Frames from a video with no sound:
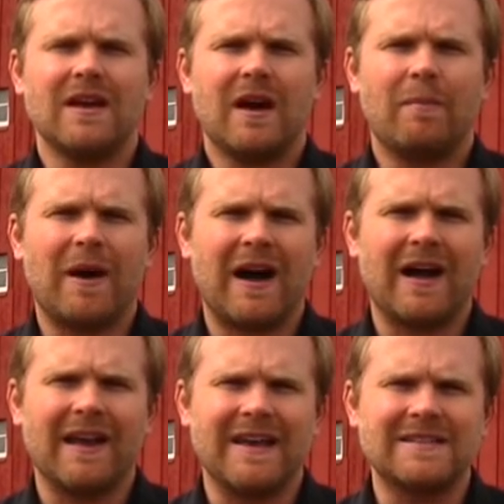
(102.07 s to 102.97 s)

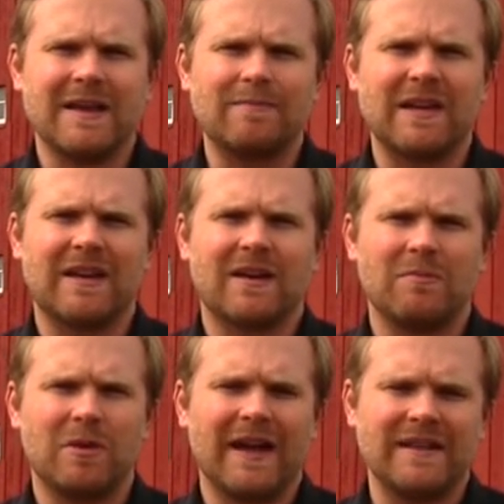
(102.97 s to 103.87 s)
upon a septic
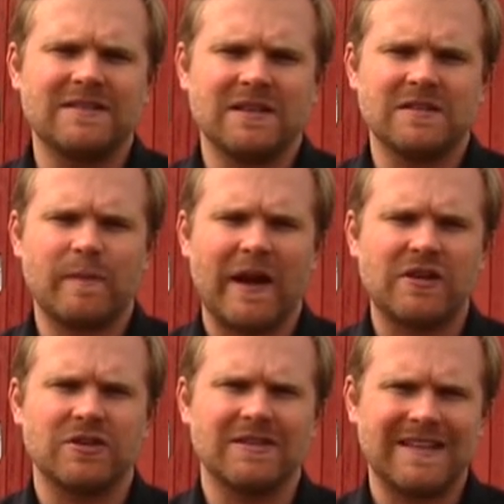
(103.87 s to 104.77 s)
compliance
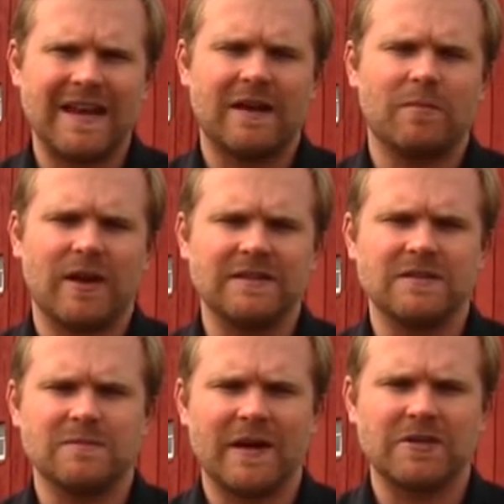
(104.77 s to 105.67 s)
inspection, a state compliance
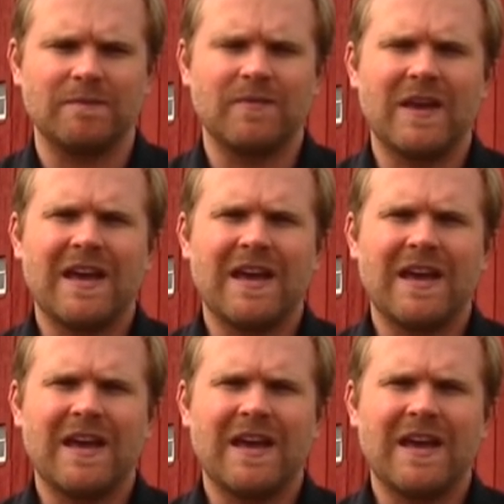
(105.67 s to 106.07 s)
inspection.